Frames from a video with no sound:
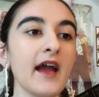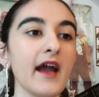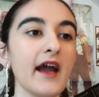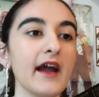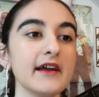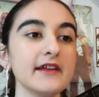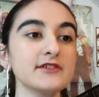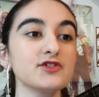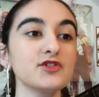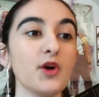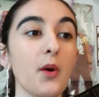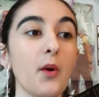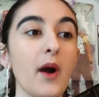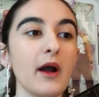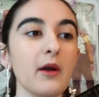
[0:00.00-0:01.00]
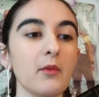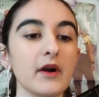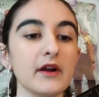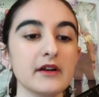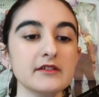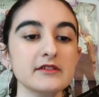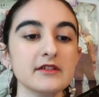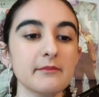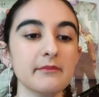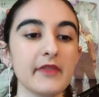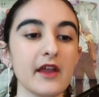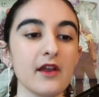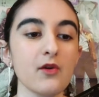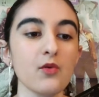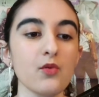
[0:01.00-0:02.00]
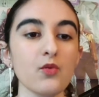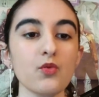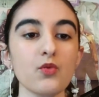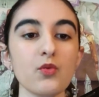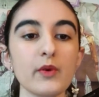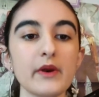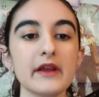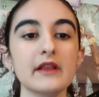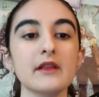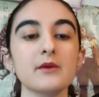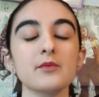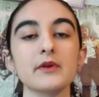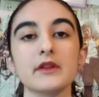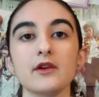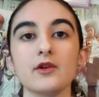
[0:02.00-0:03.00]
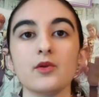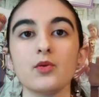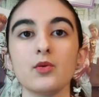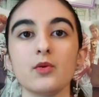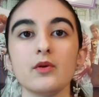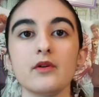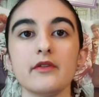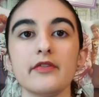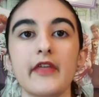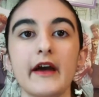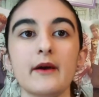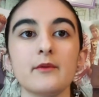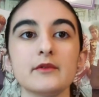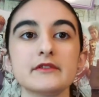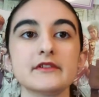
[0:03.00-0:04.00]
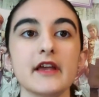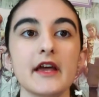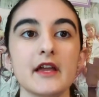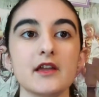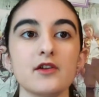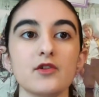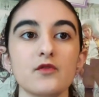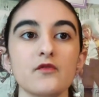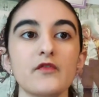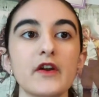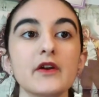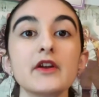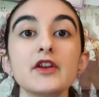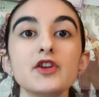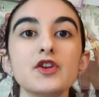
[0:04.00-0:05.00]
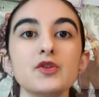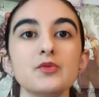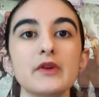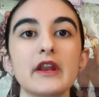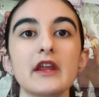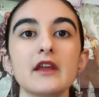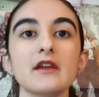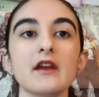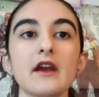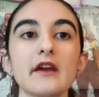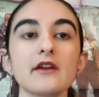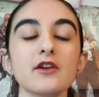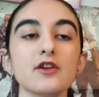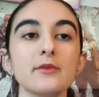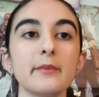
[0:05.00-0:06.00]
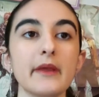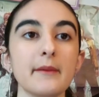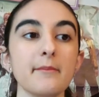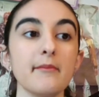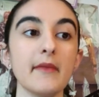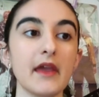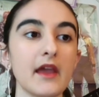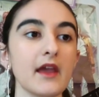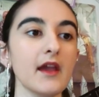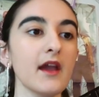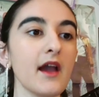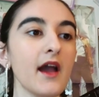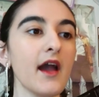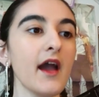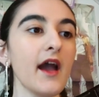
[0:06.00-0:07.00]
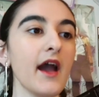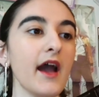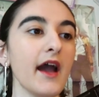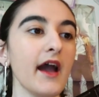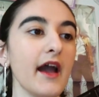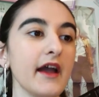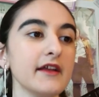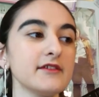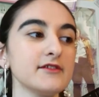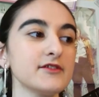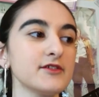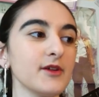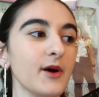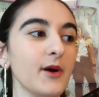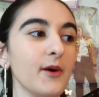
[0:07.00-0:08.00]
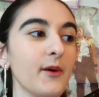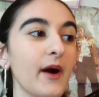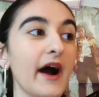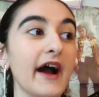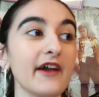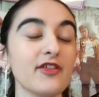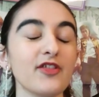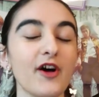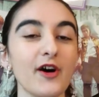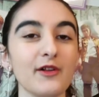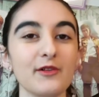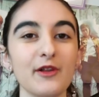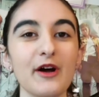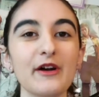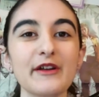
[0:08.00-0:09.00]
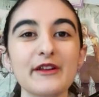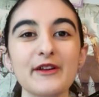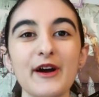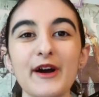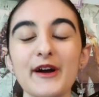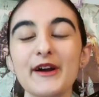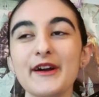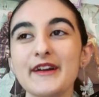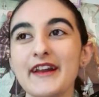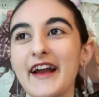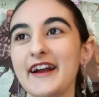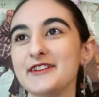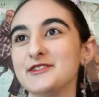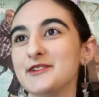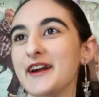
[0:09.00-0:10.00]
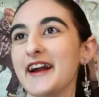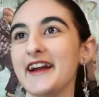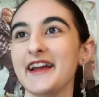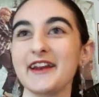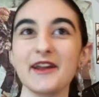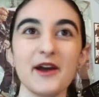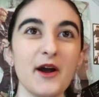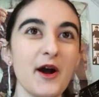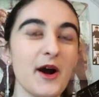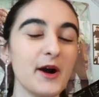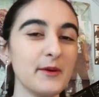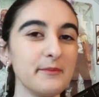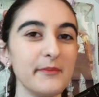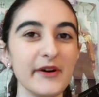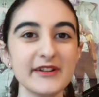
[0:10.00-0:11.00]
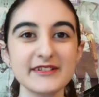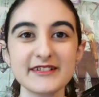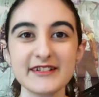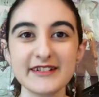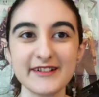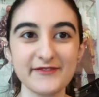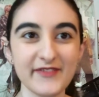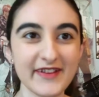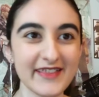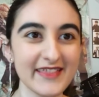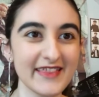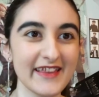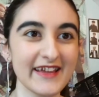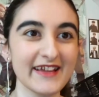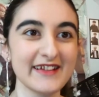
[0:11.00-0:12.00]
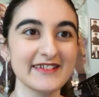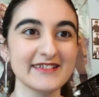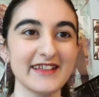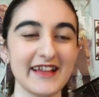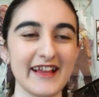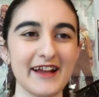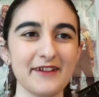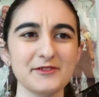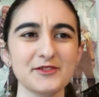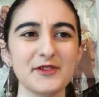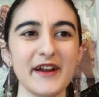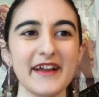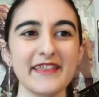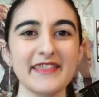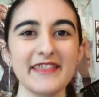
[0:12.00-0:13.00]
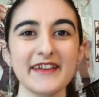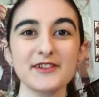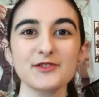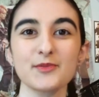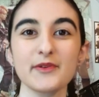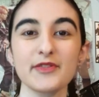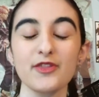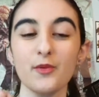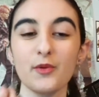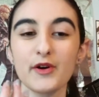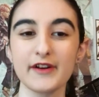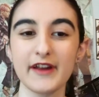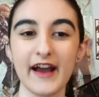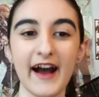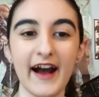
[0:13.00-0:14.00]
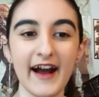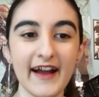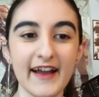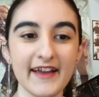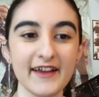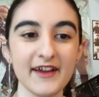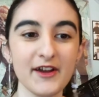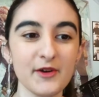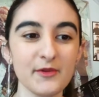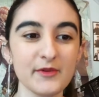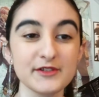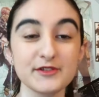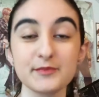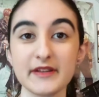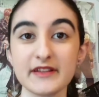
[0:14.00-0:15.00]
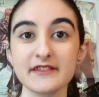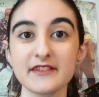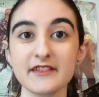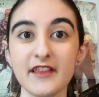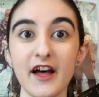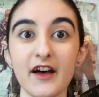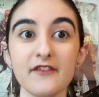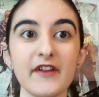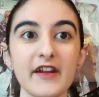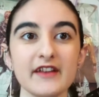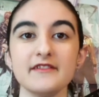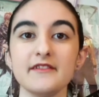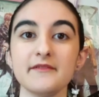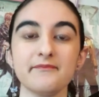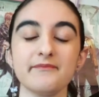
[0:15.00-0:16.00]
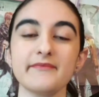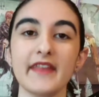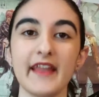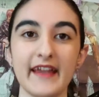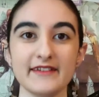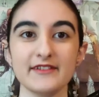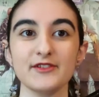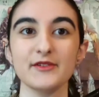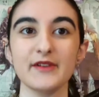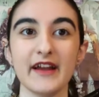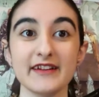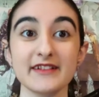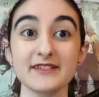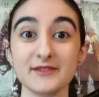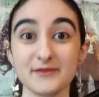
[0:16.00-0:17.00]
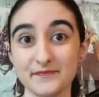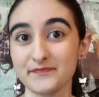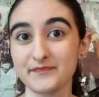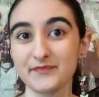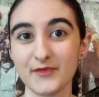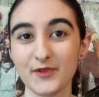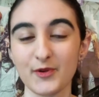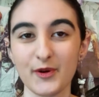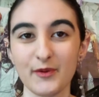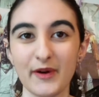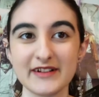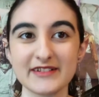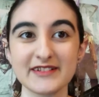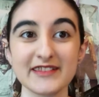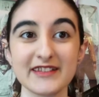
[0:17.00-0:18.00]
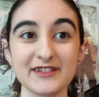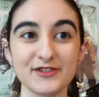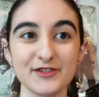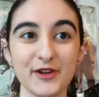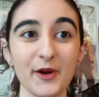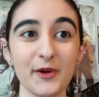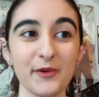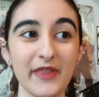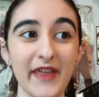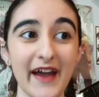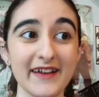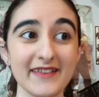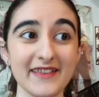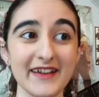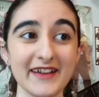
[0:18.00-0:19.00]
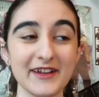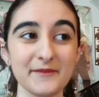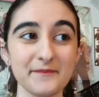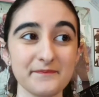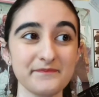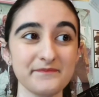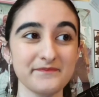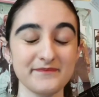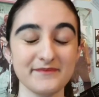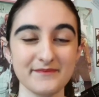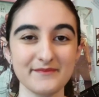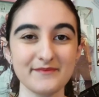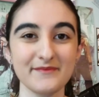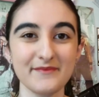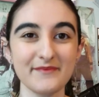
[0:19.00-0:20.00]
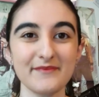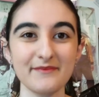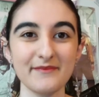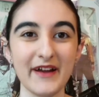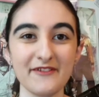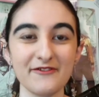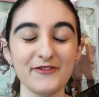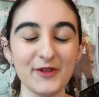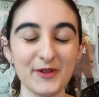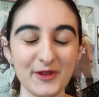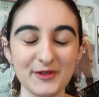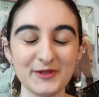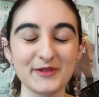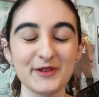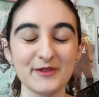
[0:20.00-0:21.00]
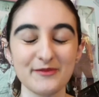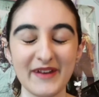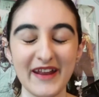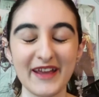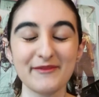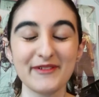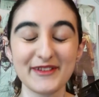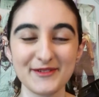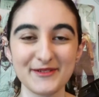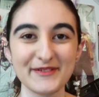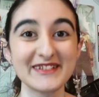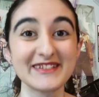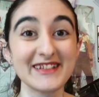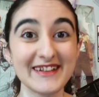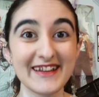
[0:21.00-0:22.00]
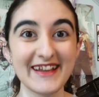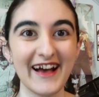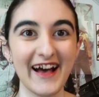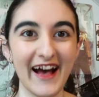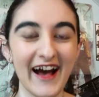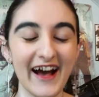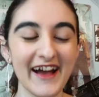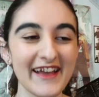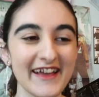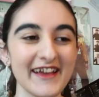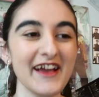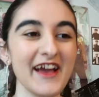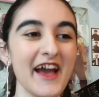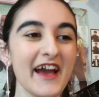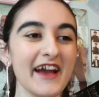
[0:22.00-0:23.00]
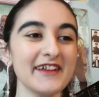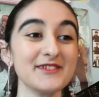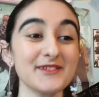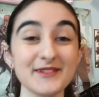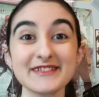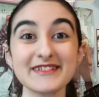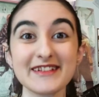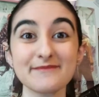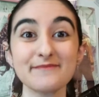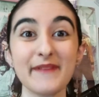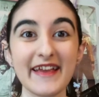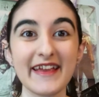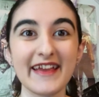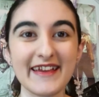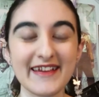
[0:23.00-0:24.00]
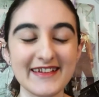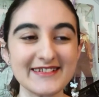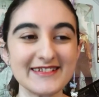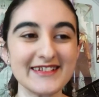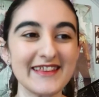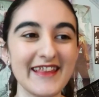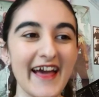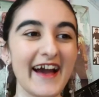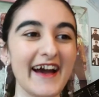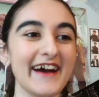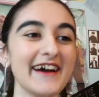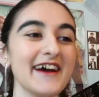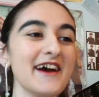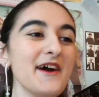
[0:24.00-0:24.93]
And so I wanted something really, really cool that was like very unique and could be me. And so I thought long and hard. I tried a bunch of different things. Like I was trying things with the word I, which means love. And as you guys who are watching this know that like my full YouTube name is Arisudia I. And so it did make it into that.